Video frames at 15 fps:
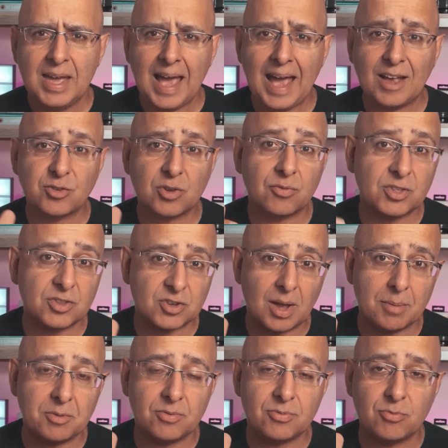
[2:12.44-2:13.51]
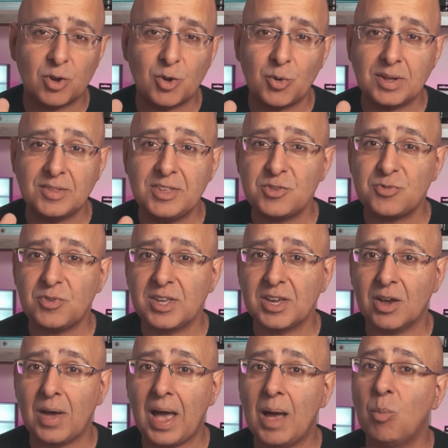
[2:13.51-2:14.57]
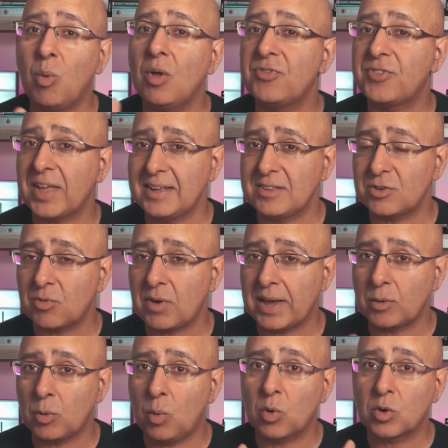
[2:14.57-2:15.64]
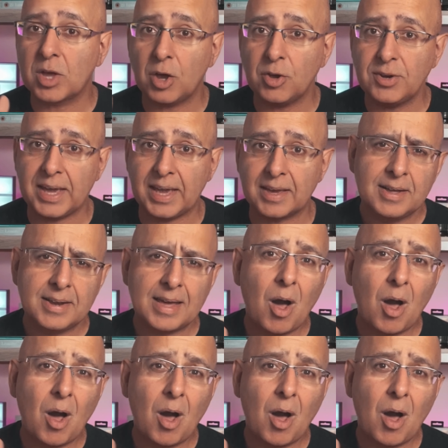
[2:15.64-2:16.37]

as of the time of recording this video at what data rate or codec.